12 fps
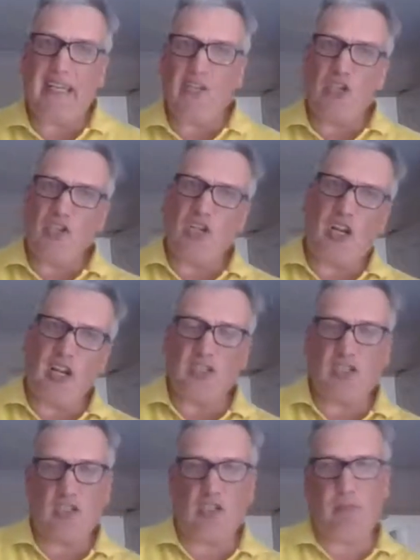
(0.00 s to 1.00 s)
ginger nuts
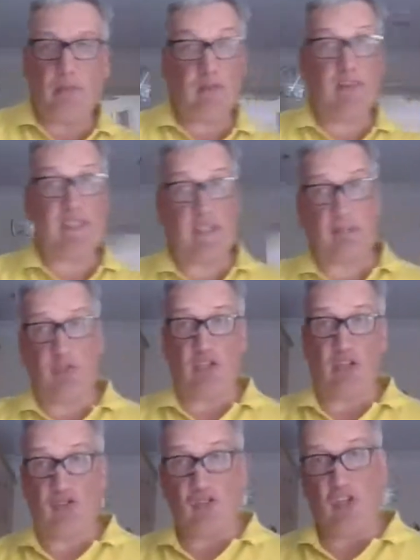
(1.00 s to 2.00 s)
do McVitie's
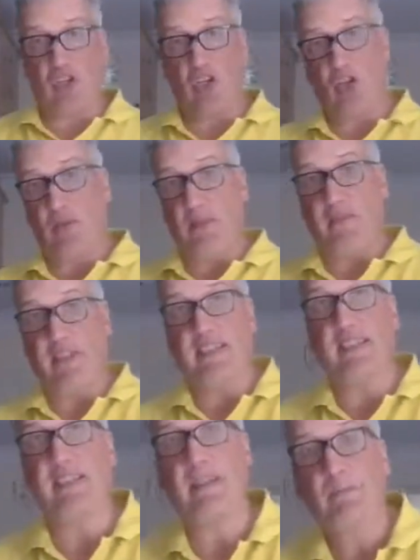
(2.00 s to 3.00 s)
produce? Only
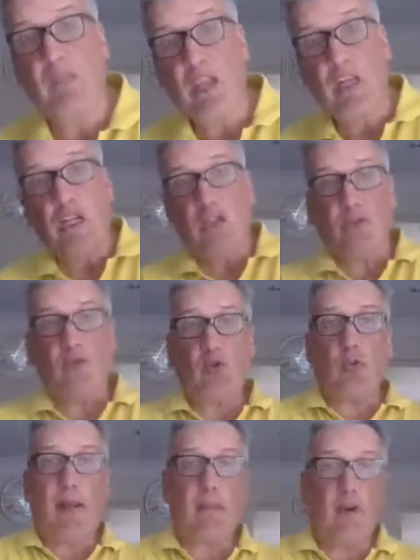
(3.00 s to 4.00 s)
McVitie's. So, we're talking
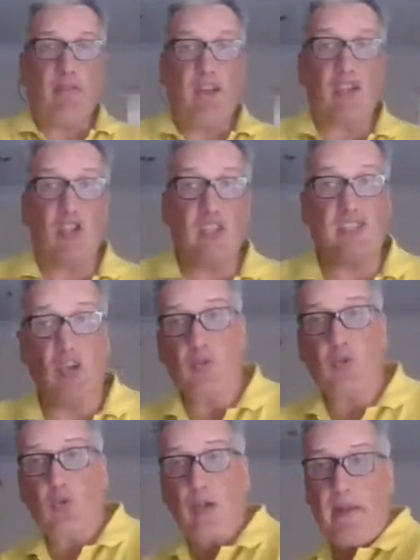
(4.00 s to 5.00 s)
about motivation. So, I'm
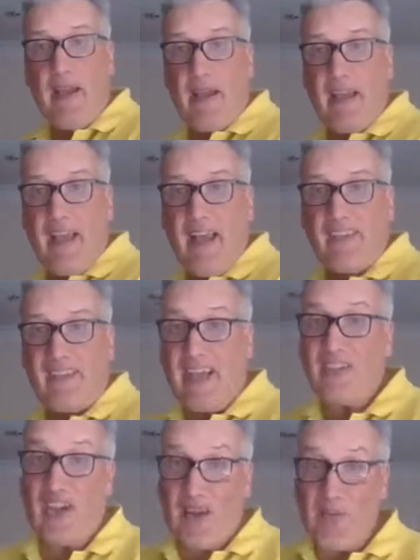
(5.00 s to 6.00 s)
talking about a dad
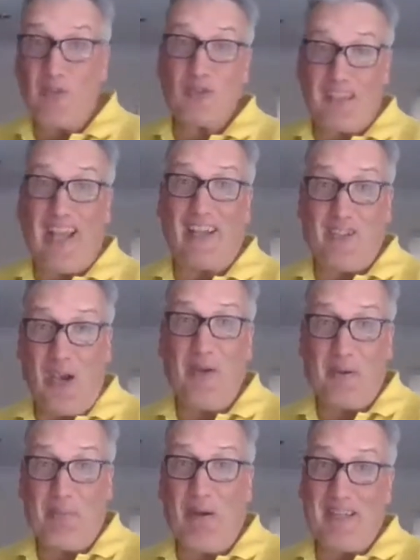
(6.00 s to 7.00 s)
joke. It was a dad
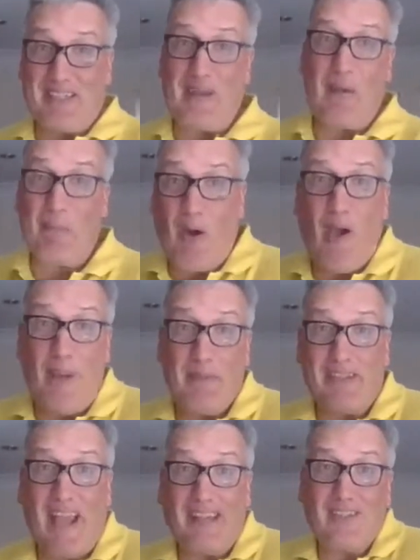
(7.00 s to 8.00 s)
joke, but I'm a
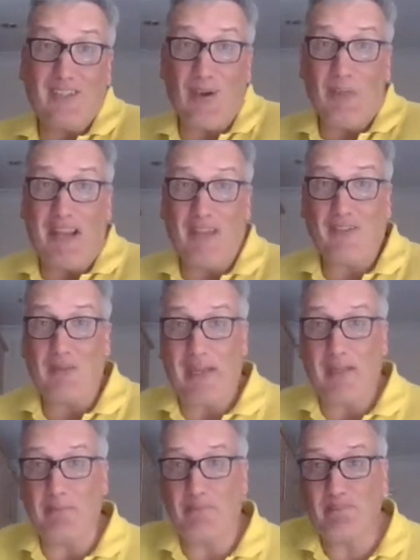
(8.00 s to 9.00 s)
dad, so I'm allowed to make
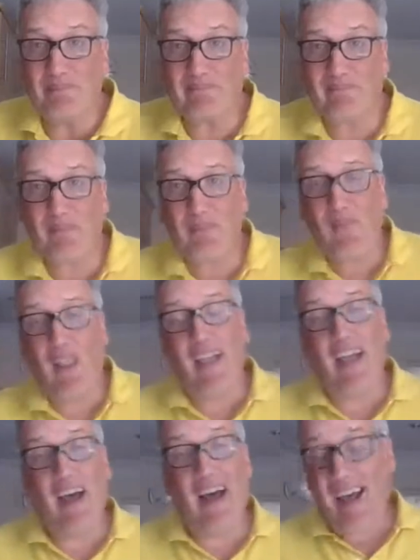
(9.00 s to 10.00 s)

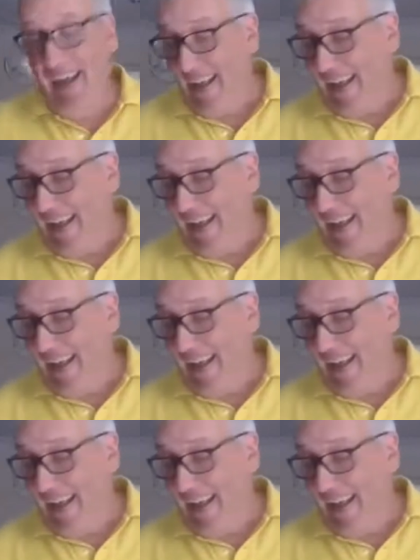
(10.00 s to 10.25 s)
them.